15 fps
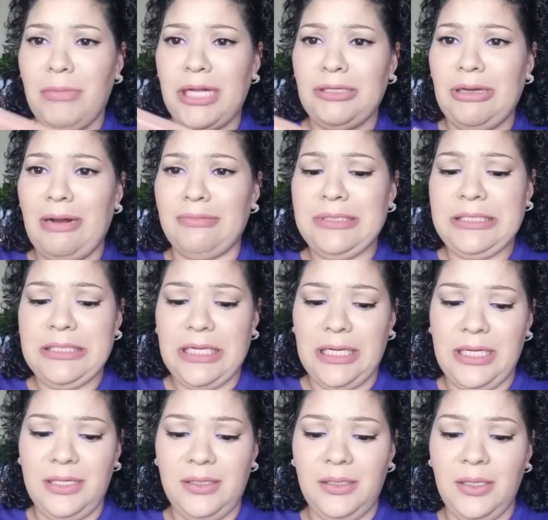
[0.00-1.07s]
I thought I was
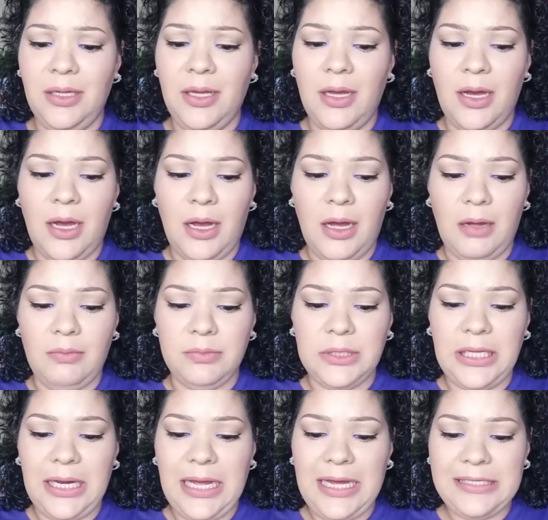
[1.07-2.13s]
done.
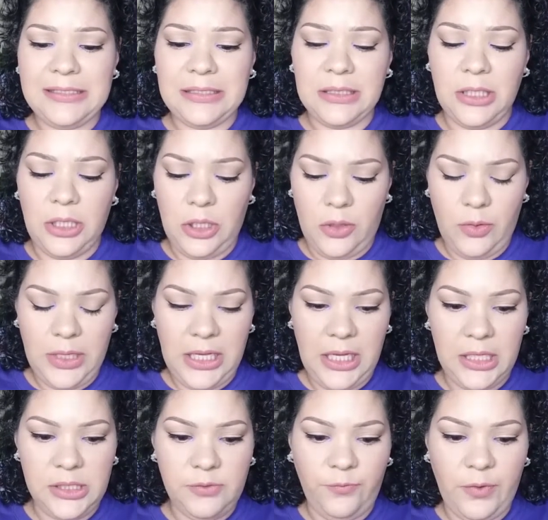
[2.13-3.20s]
The last glow
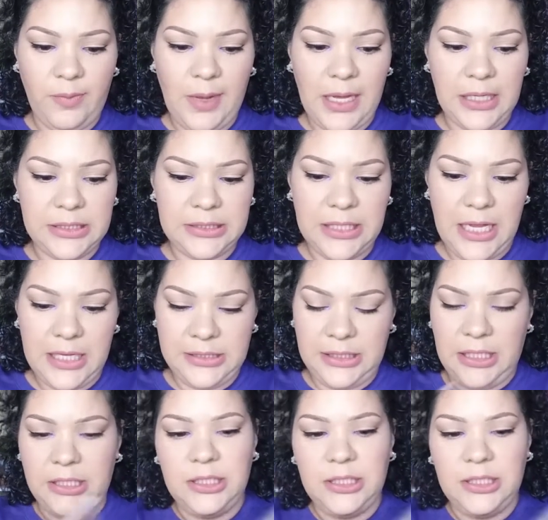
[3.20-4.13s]
kit from Anastasia,